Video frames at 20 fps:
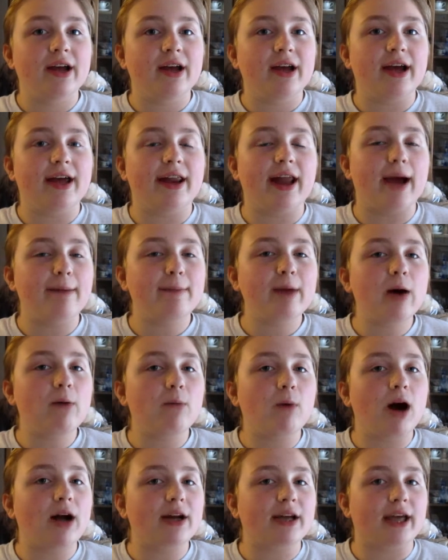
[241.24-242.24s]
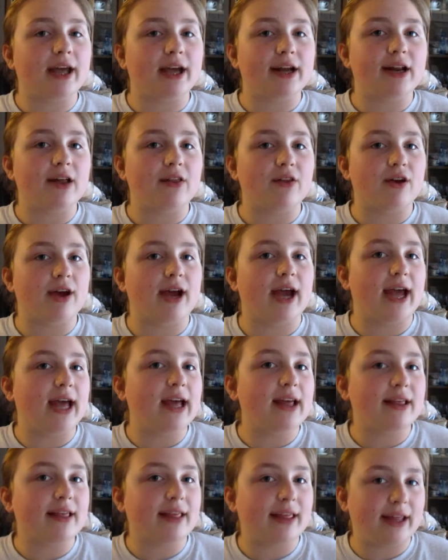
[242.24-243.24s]
and I'm not walking another
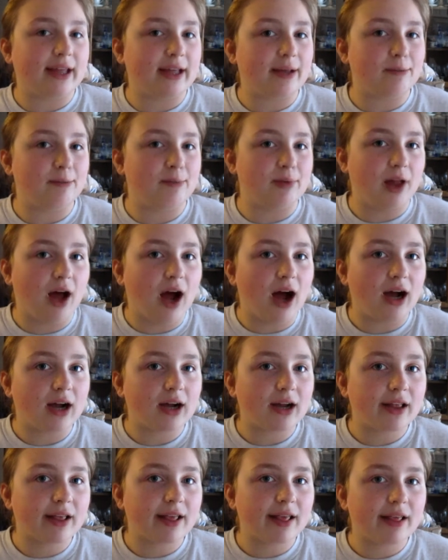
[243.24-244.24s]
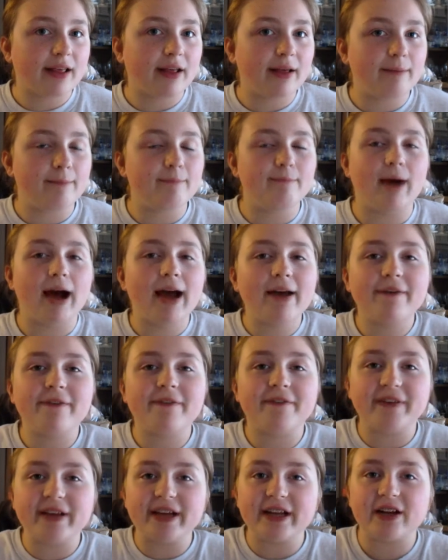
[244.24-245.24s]
18 blocks. My
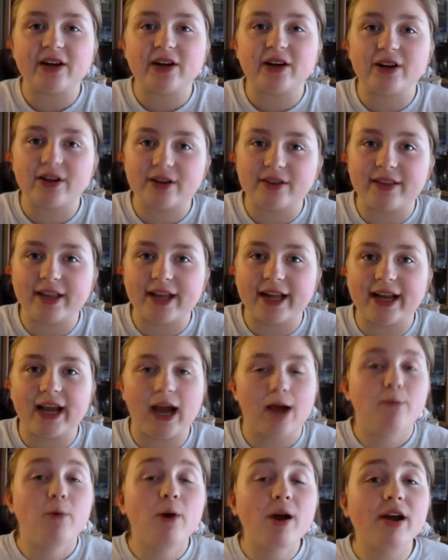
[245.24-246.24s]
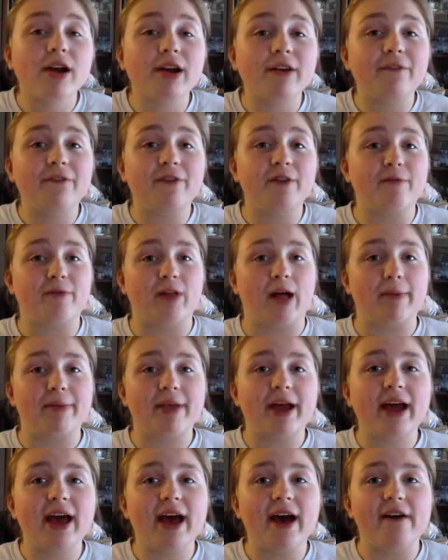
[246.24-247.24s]
feet hurt, lady. I'm wearing flip-flops.
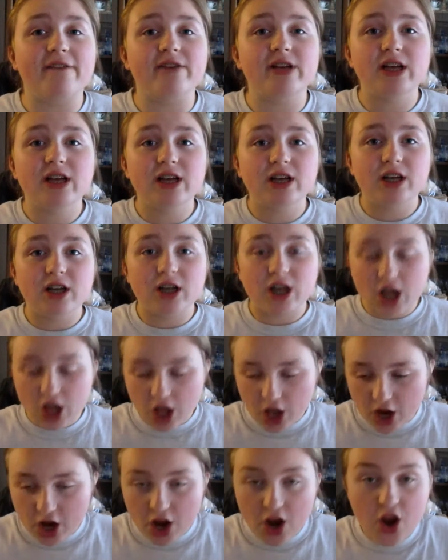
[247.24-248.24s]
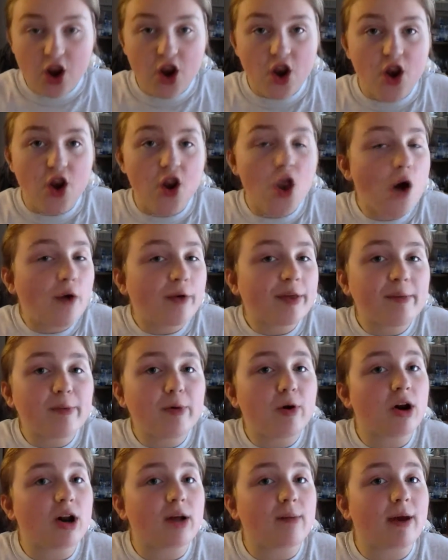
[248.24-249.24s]
I have no
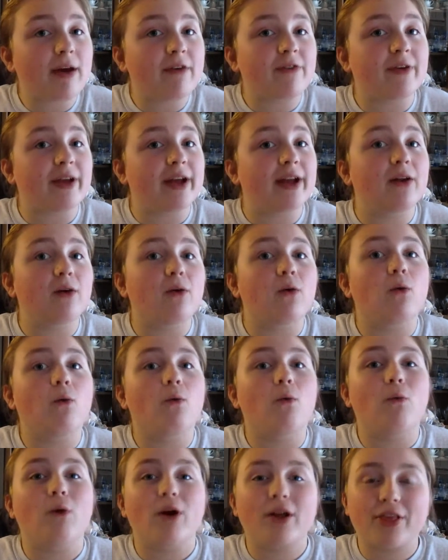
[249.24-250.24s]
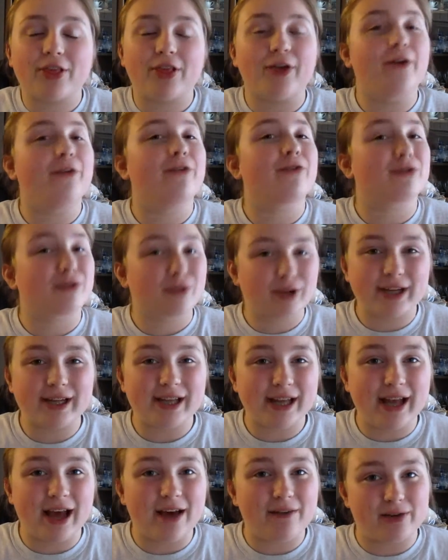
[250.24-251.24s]
support on my feet whatsoever
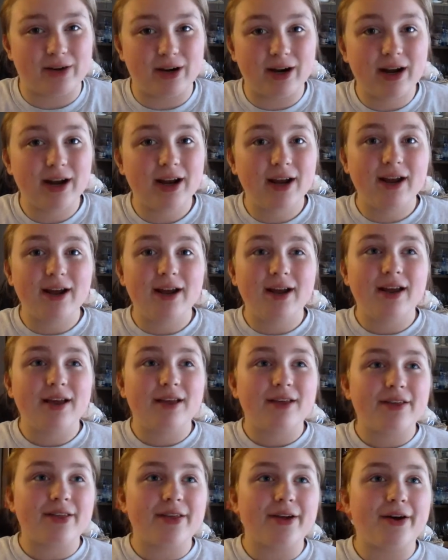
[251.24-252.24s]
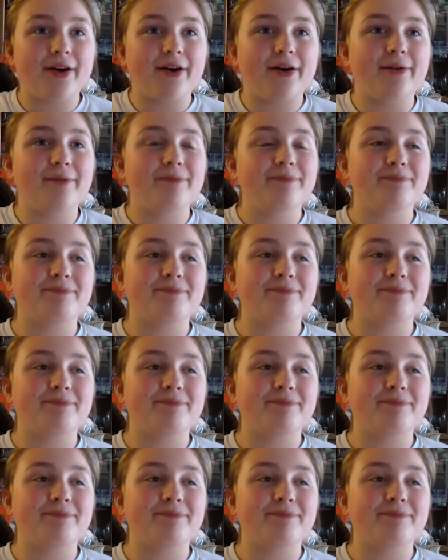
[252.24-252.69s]
freaking ever. So